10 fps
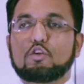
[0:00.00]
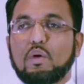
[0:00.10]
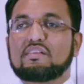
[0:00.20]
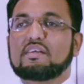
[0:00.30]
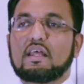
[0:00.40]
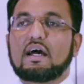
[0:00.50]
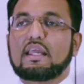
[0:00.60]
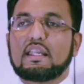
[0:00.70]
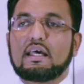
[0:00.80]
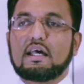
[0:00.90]

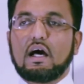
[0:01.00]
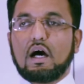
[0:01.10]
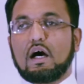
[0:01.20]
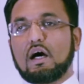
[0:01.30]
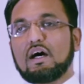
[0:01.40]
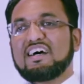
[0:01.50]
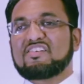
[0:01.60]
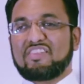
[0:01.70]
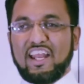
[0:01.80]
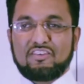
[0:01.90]
29 are
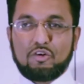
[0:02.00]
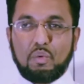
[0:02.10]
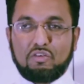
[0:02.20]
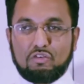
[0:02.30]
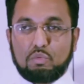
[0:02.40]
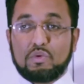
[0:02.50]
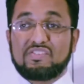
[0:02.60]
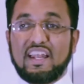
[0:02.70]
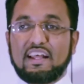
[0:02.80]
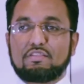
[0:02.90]
selection questions. We
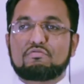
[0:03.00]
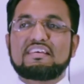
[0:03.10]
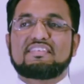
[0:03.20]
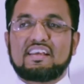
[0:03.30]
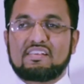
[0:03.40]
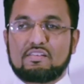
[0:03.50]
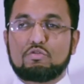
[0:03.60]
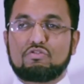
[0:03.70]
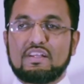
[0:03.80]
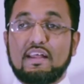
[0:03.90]
select three things
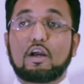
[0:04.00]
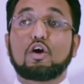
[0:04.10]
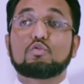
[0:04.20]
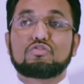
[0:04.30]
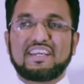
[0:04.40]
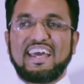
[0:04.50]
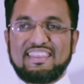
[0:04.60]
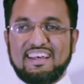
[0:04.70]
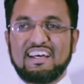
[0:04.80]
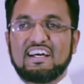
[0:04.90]
usually that go
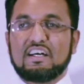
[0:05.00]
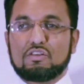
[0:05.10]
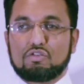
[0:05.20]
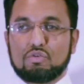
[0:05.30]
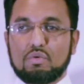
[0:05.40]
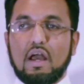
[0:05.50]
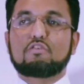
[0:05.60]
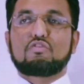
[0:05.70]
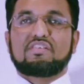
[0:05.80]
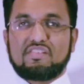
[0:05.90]
together to
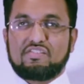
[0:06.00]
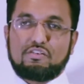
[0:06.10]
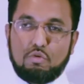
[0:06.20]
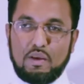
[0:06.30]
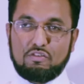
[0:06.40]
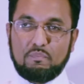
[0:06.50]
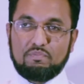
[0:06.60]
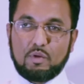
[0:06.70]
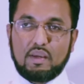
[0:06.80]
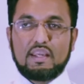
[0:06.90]
address the situation.
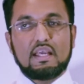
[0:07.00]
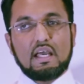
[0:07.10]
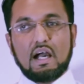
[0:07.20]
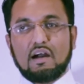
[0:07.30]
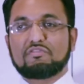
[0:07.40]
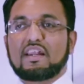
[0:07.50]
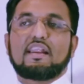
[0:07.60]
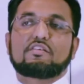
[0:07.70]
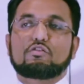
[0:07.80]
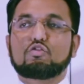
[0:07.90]
Okay, after
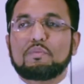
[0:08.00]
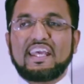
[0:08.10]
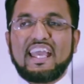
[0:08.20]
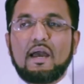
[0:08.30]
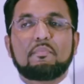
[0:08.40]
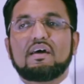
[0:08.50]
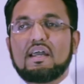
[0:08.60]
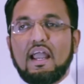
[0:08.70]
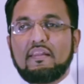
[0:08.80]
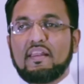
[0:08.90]
that, there's a two minute gap,
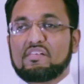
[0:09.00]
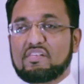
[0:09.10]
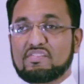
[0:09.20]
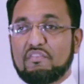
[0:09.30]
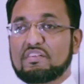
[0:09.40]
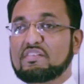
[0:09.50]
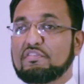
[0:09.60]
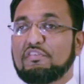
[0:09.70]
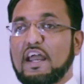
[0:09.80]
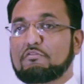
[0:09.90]
and then there's a
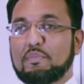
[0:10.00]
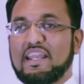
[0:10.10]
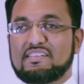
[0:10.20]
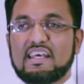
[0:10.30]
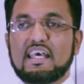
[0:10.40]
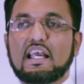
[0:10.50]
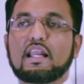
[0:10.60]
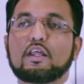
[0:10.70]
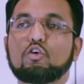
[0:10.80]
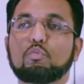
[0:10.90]
75 minute
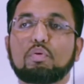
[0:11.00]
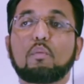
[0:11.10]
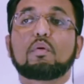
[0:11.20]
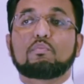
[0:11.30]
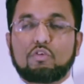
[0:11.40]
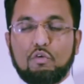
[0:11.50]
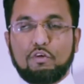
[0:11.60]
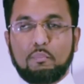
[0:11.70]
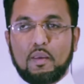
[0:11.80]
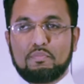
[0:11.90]
clinical problem
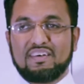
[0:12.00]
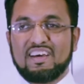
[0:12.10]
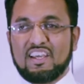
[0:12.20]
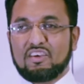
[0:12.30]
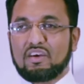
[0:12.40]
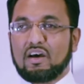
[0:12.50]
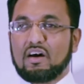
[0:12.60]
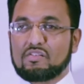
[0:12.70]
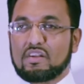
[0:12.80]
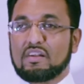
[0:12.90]
solving paper. You're going
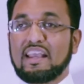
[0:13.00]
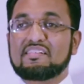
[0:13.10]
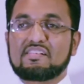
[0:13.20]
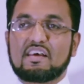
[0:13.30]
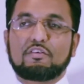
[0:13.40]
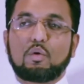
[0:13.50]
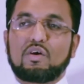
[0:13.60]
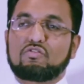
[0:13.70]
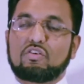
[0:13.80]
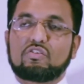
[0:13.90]
to answer 97
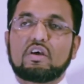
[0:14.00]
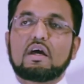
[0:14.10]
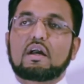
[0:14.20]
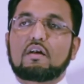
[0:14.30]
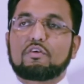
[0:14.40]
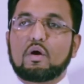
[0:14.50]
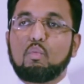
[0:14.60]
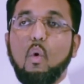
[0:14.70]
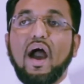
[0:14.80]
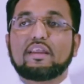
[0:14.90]
questions covering a
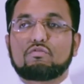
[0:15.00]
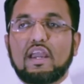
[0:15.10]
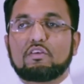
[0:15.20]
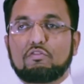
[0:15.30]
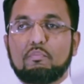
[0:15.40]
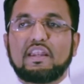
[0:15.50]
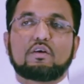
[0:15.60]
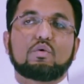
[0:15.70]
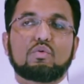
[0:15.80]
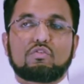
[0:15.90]
wide range of
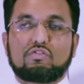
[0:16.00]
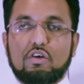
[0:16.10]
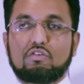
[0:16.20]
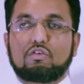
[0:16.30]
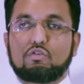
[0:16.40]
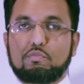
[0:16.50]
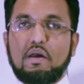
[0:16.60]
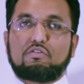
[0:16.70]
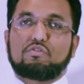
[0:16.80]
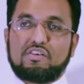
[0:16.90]
medical surgical
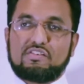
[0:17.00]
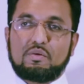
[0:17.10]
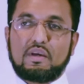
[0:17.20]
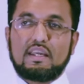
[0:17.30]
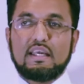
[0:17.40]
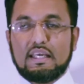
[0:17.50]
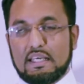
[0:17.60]
specialties. Okay.